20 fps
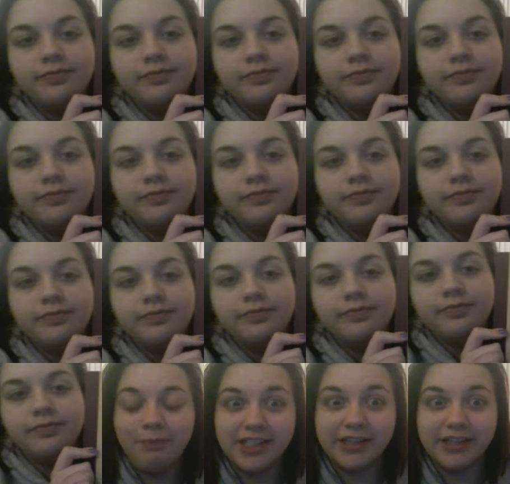the
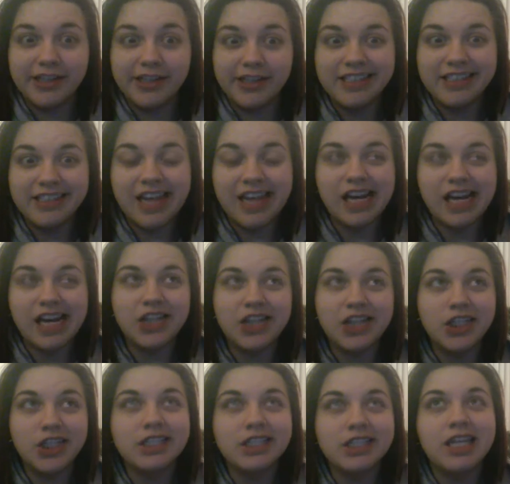Divergent series, and I
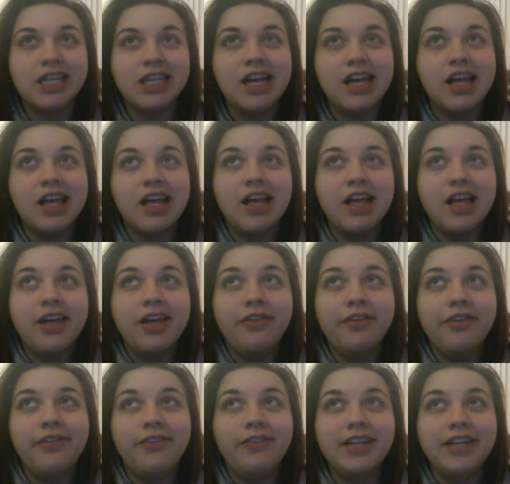just
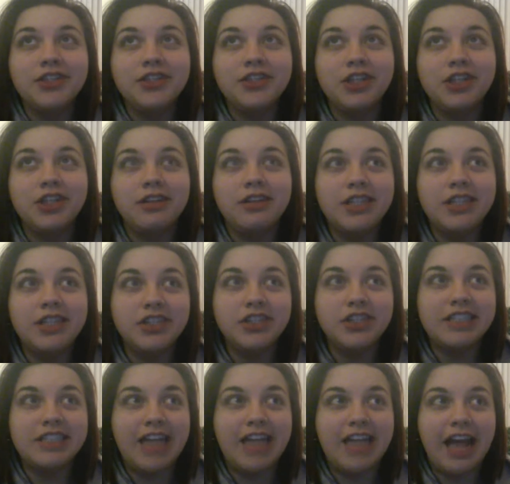finished
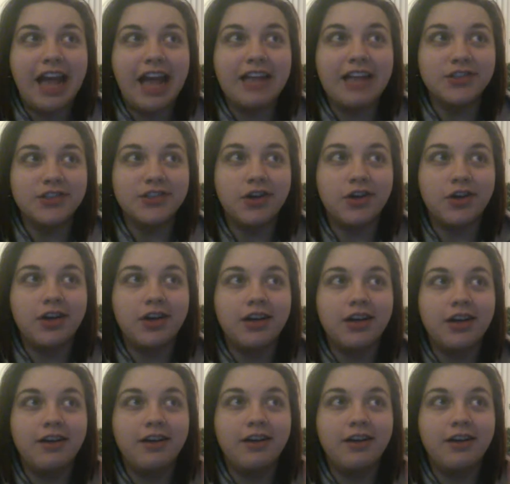Allegiant today and started